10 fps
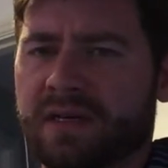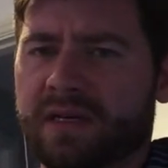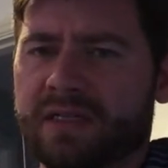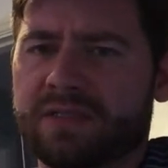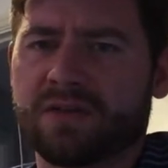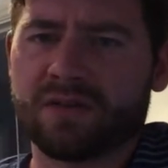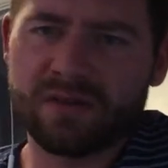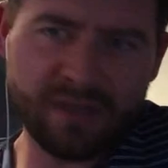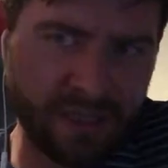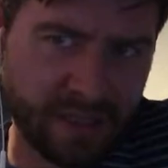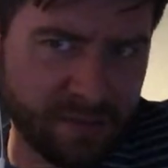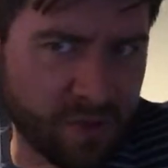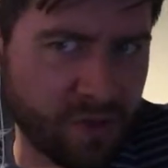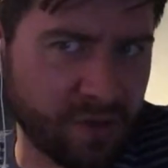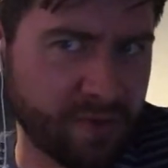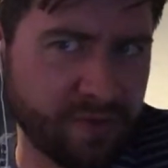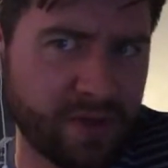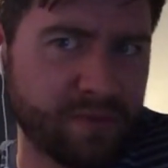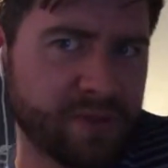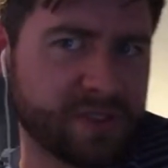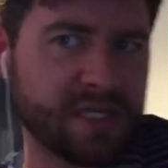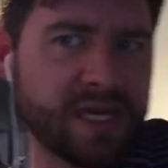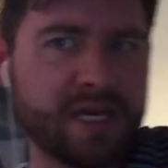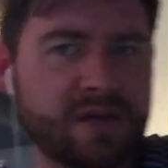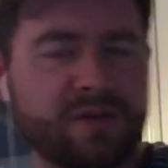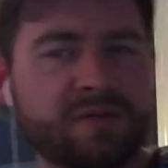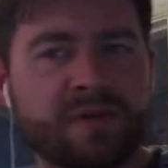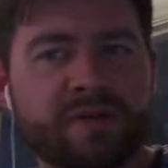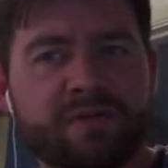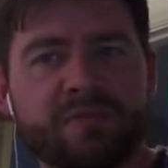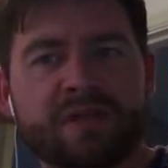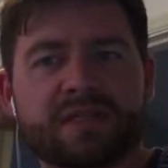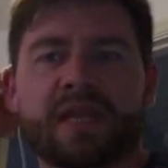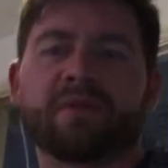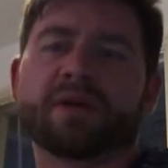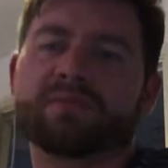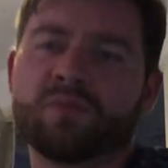It's not copyright per se or whatever, but anyway,